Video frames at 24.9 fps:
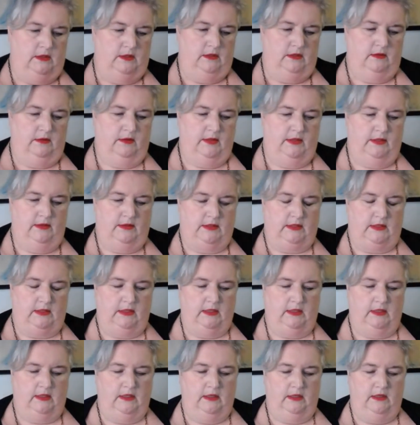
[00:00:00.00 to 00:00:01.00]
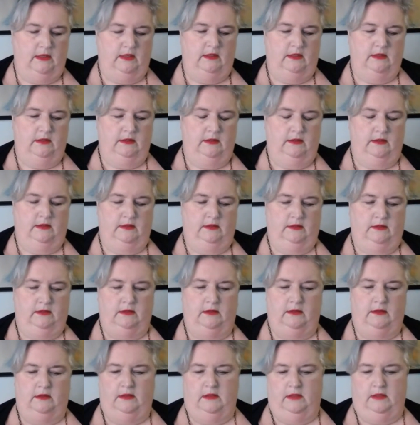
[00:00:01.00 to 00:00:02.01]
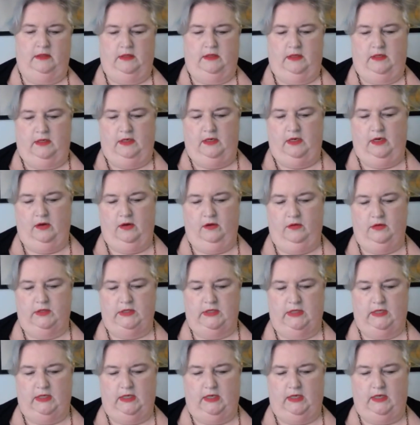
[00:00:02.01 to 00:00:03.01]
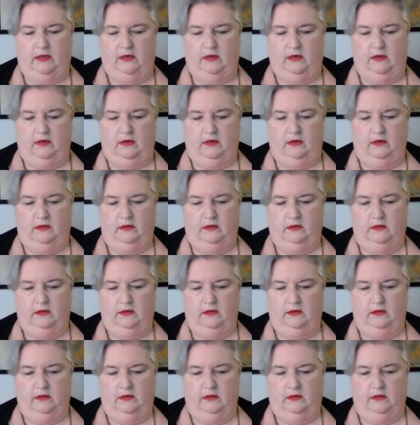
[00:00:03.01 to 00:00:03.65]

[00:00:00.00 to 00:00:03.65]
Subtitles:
Oh, and there's a little note in here.